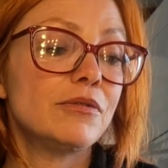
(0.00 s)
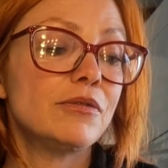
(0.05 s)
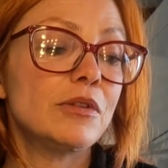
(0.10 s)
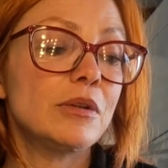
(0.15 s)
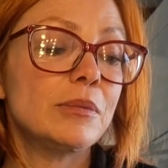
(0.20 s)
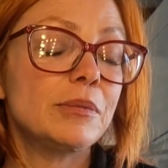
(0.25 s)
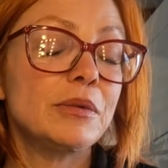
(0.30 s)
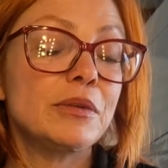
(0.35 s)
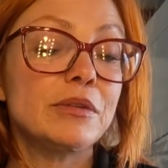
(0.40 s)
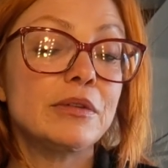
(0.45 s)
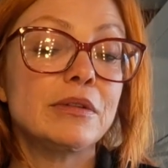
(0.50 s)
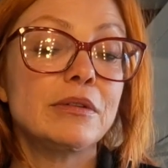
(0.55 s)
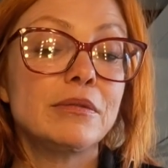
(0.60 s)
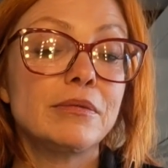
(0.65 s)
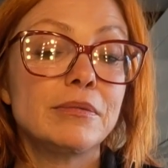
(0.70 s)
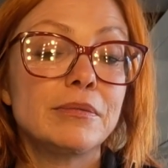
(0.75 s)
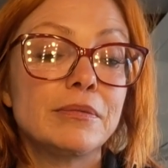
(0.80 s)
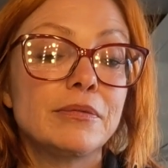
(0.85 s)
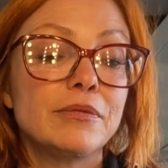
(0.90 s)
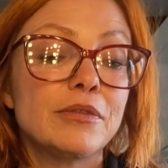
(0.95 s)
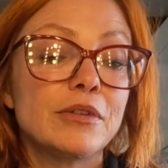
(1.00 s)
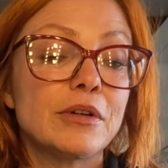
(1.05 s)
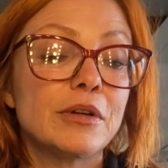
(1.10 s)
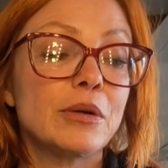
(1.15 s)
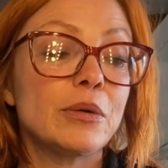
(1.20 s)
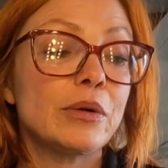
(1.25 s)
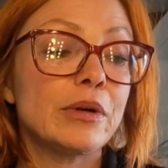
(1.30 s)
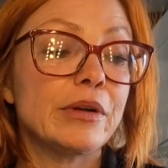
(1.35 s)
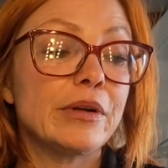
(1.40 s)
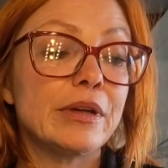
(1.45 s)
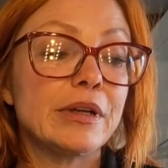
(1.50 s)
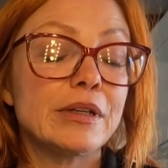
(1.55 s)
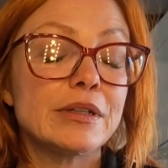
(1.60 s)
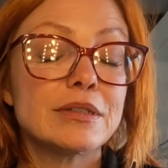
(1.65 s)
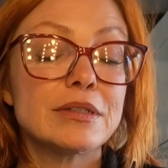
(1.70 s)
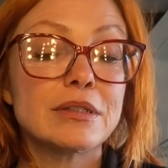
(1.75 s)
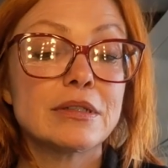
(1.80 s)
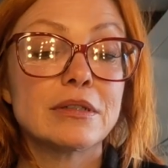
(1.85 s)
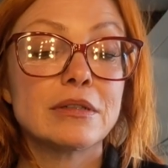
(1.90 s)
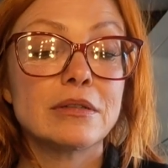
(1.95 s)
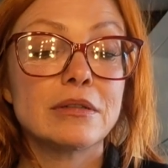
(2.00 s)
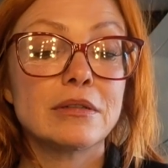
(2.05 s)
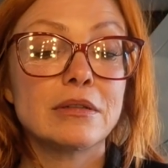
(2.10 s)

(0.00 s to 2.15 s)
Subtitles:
Full moon for Aquarius.